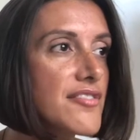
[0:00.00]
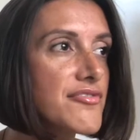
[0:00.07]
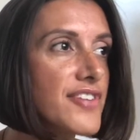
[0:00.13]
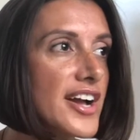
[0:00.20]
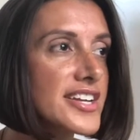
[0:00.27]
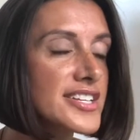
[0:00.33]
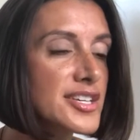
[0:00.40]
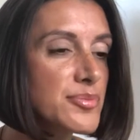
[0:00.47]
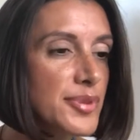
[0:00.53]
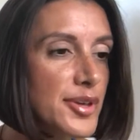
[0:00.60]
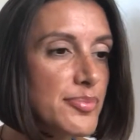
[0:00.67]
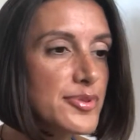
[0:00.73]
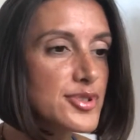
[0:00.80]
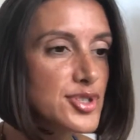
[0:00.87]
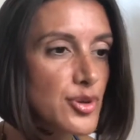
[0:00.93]
finding
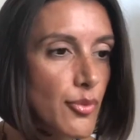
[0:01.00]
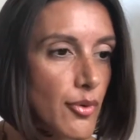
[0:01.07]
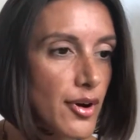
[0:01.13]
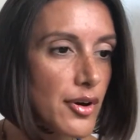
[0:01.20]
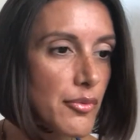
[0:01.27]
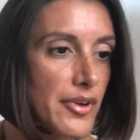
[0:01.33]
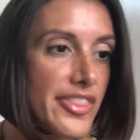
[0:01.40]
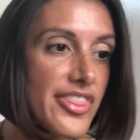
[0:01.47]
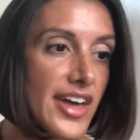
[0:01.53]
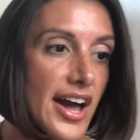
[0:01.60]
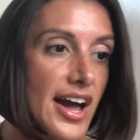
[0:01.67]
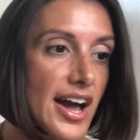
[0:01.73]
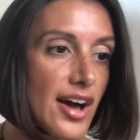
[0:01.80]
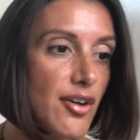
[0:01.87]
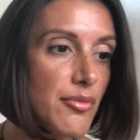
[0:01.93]
people to work with
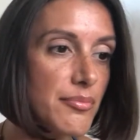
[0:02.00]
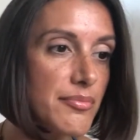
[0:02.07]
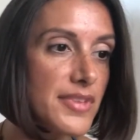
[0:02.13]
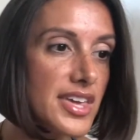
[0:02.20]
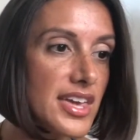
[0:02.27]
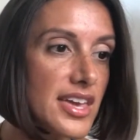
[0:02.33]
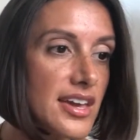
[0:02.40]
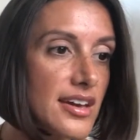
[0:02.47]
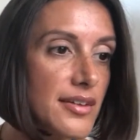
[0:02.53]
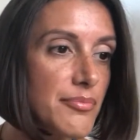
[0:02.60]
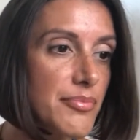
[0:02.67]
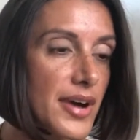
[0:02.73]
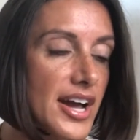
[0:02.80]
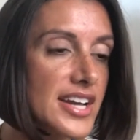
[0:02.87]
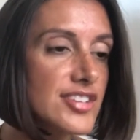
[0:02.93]
that help me
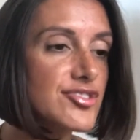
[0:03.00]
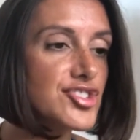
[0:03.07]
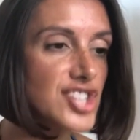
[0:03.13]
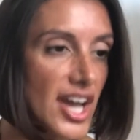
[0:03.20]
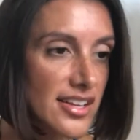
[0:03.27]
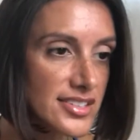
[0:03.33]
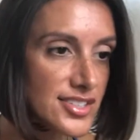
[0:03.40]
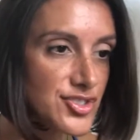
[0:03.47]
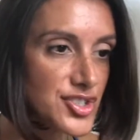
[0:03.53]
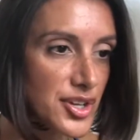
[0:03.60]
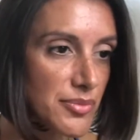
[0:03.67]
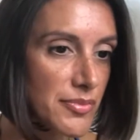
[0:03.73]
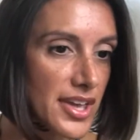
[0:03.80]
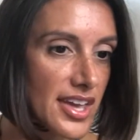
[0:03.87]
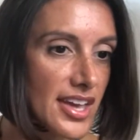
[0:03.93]
by
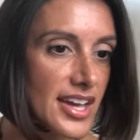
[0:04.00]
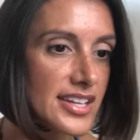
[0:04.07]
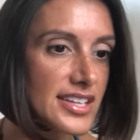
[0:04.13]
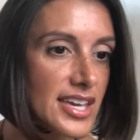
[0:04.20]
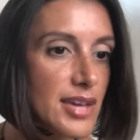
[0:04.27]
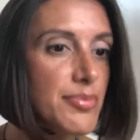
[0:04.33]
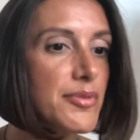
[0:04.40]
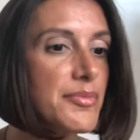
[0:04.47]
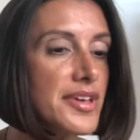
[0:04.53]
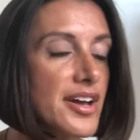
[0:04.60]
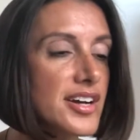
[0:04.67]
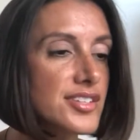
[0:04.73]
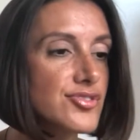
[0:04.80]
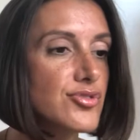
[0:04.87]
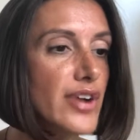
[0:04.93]
challenging me and keeping me
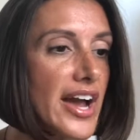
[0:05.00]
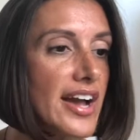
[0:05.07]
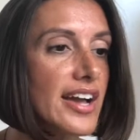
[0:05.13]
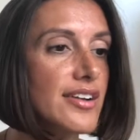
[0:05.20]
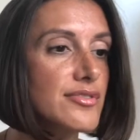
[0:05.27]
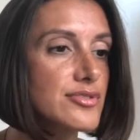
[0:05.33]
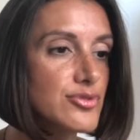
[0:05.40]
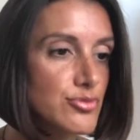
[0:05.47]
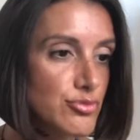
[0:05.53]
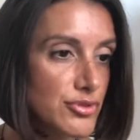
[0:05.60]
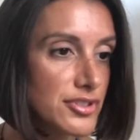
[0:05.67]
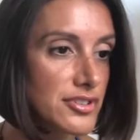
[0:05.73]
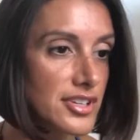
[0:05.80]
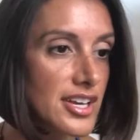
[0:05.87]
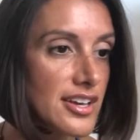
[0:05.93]
on track. It's
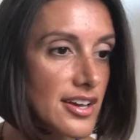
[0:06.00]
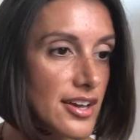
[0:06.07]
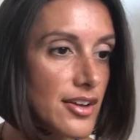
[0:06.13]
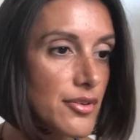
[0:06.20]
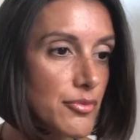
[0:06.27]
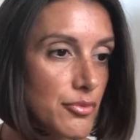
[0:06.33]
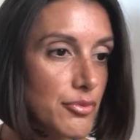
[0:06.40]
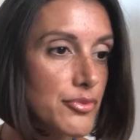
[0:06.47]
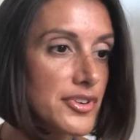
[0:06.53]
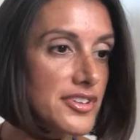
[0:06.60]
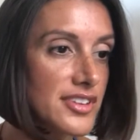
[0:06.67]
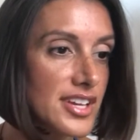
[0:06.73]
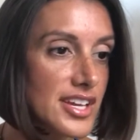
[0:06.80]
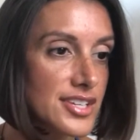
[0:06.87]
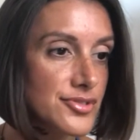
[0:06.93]
really,
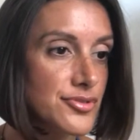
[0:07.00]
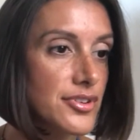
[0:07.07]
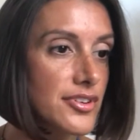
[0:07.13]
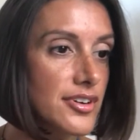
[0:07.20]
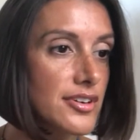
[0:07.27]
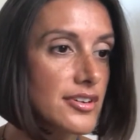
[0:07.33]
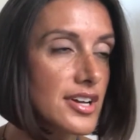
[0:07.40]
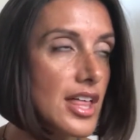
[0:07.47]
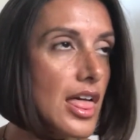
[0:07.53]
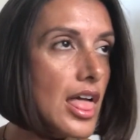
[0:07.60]
really integral.